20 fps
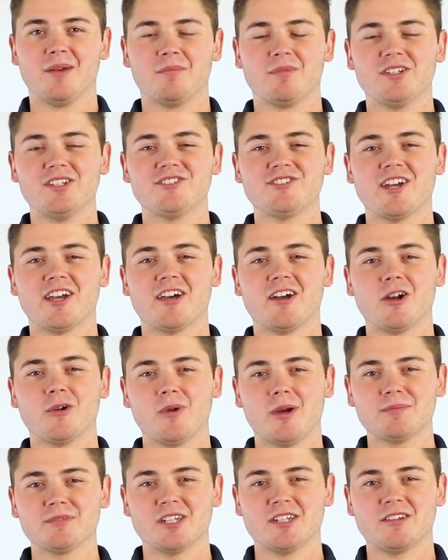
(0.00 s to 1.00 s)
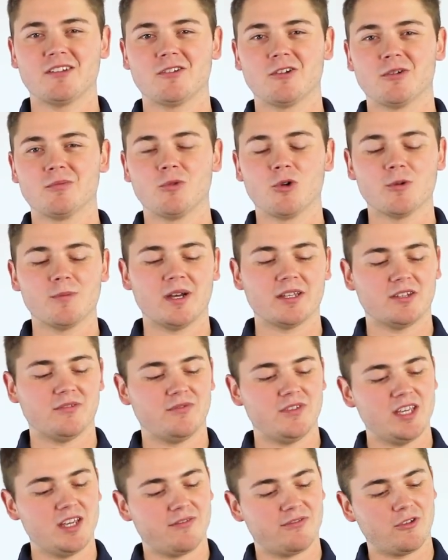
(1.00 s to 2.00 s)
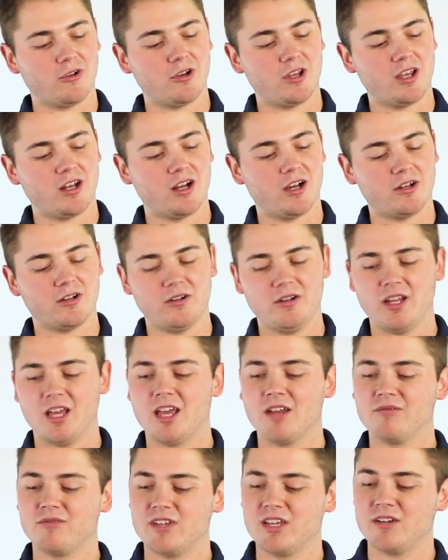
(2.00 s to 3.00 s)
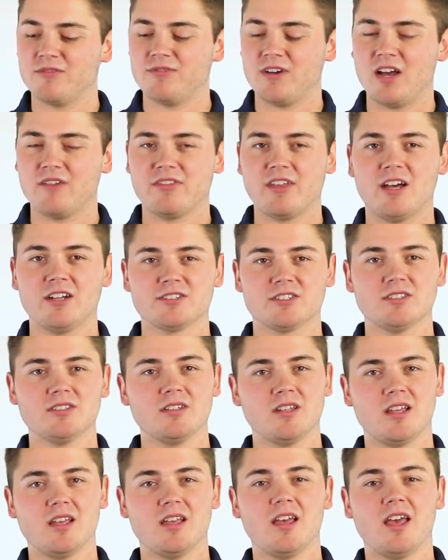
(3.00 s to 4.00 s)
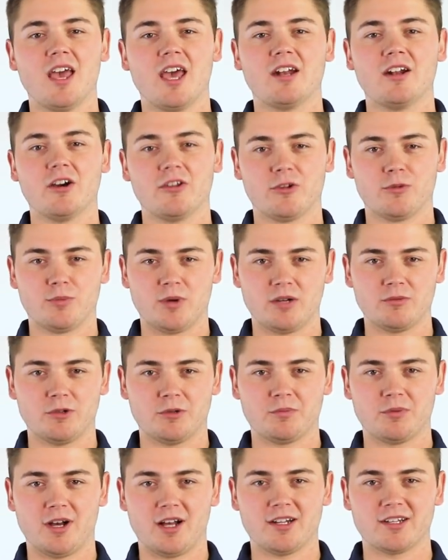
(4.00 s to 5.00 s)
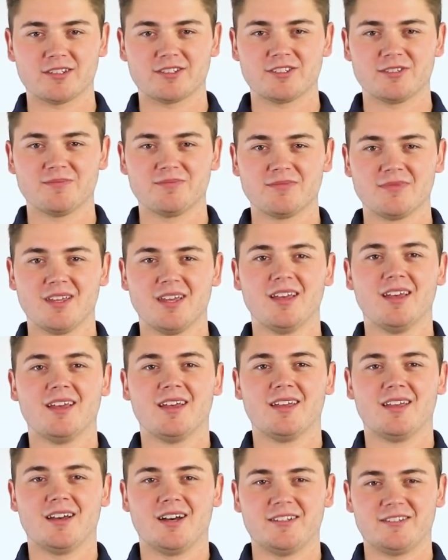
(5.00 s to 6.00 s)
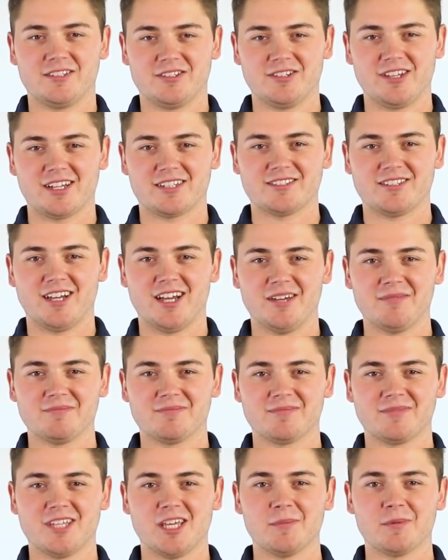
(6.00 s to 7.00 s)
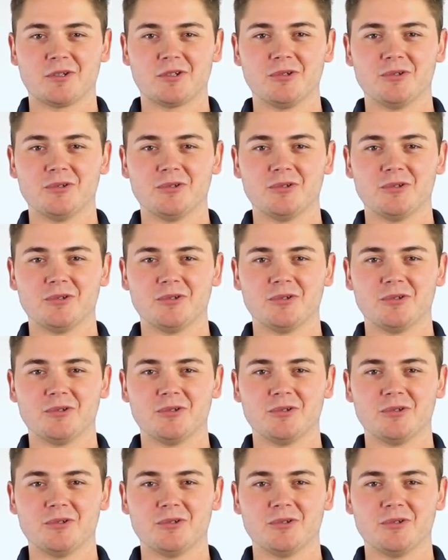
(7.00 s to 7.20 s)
Please check out our website to learn more about the VF3800 and VF5000 and other Brentwood products. Until next time, keep it